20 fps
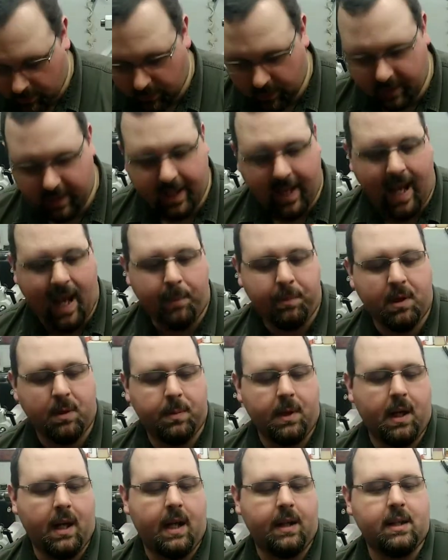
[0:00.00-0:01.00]
Really happy
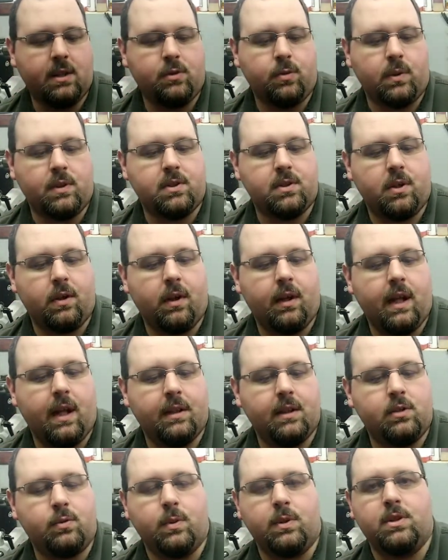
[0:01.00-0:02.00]
about how this one's turned
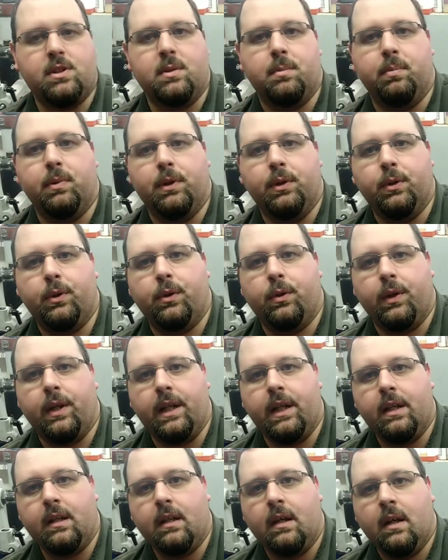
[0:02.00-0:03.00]
out. This one's the
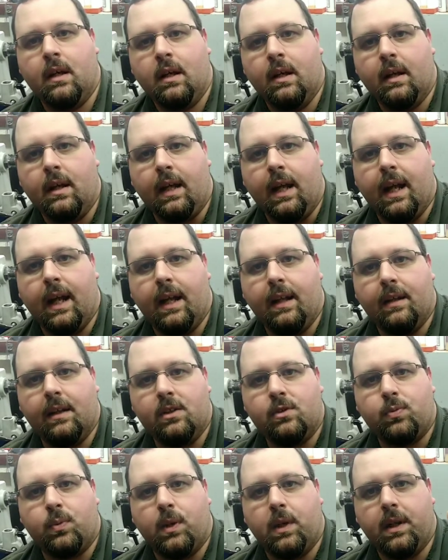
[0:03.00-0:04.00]
blue-green, and
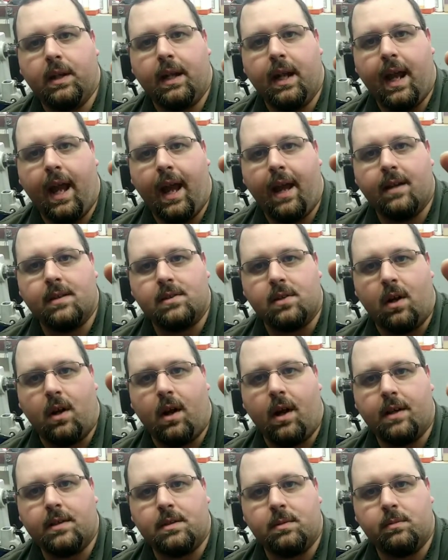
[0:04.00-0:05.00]
this one has
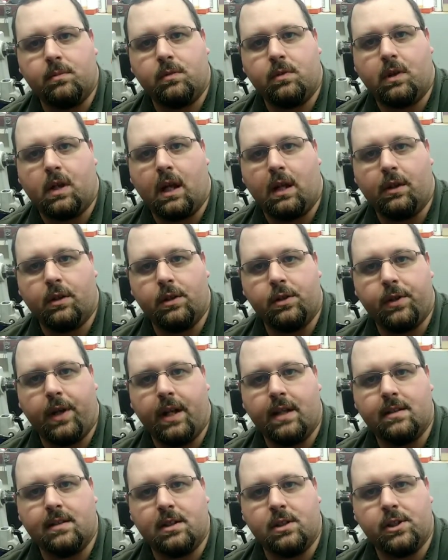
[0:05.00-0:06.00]
awesome color
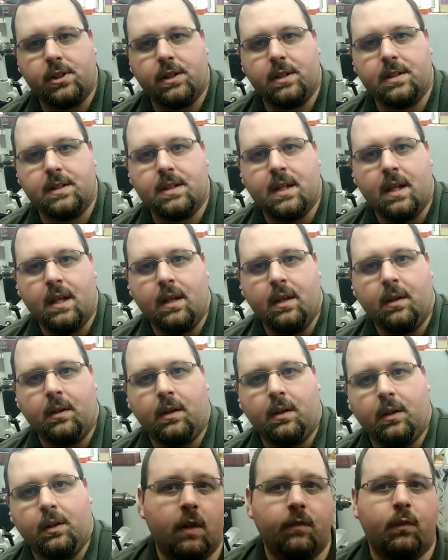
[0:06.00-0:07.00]
transitions.
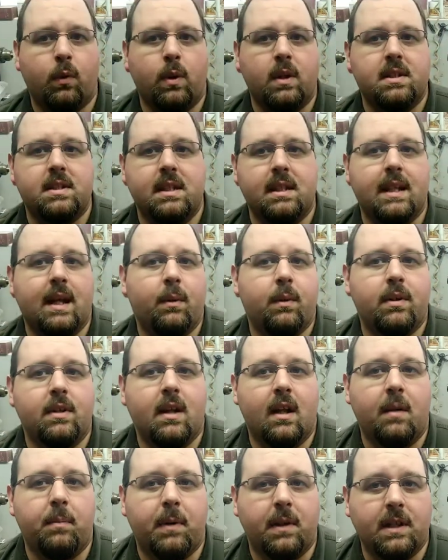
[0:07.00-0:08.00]
Looking forward to seeing that one
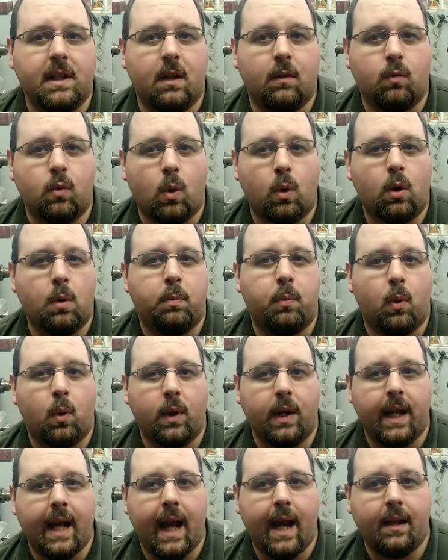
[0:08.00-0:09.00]
done up on the Aurora
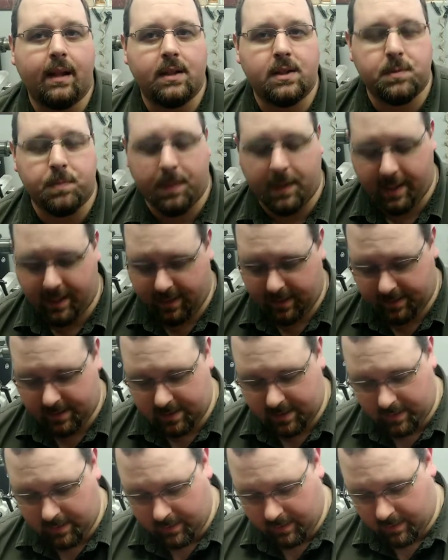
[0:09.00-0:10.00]
Borealis
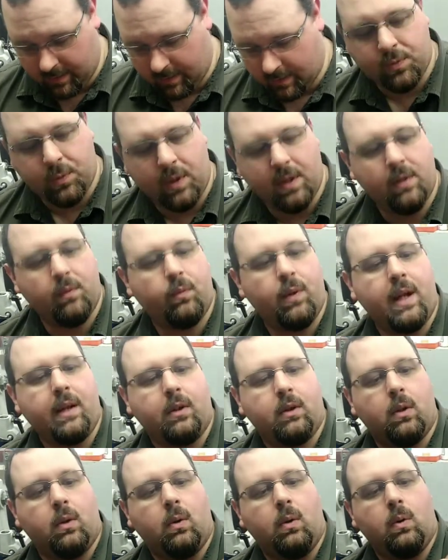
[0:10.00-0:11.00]
blanks. This one,
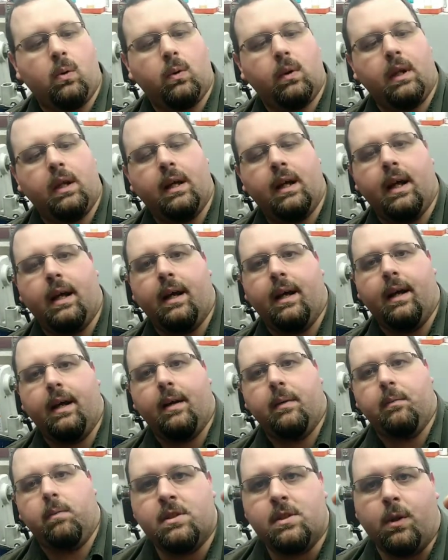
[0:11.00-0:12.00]
Red Gold,
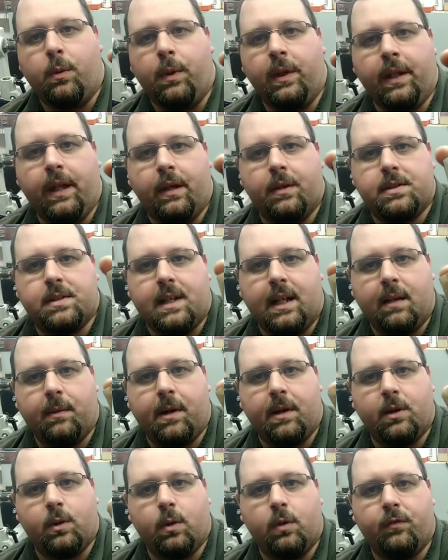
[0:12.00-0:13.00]
uh, this is the one that I was thinking
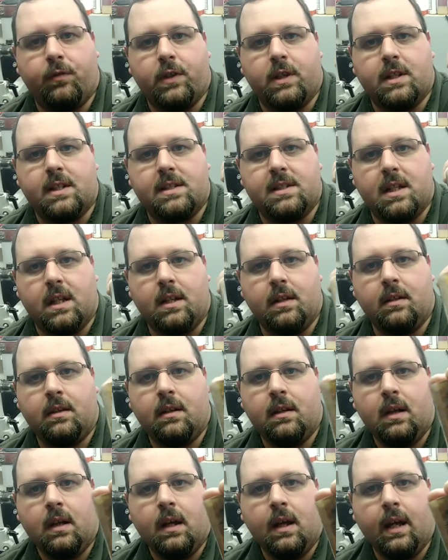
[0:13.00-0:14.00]
about doing for the
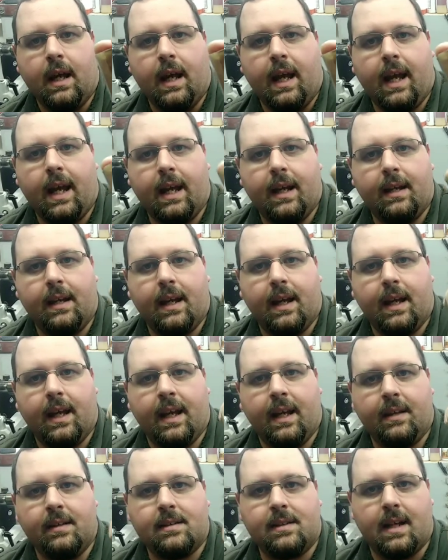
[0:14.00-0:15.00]
sun, and uh,
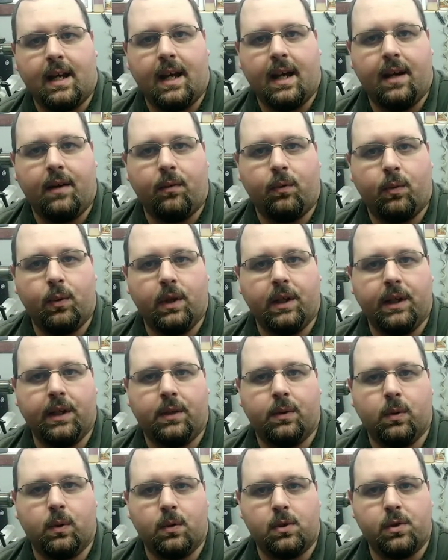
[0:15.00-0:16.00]
it's got
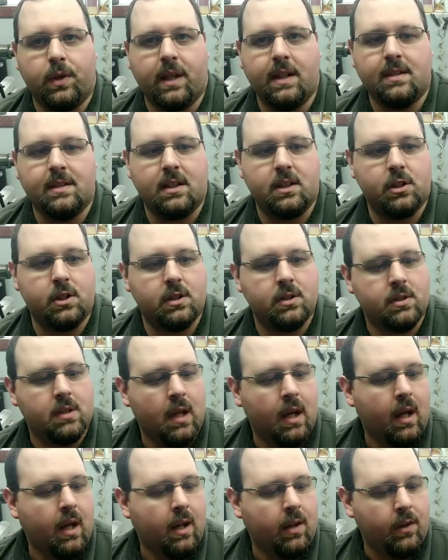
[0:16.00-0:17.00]
really cool transitions.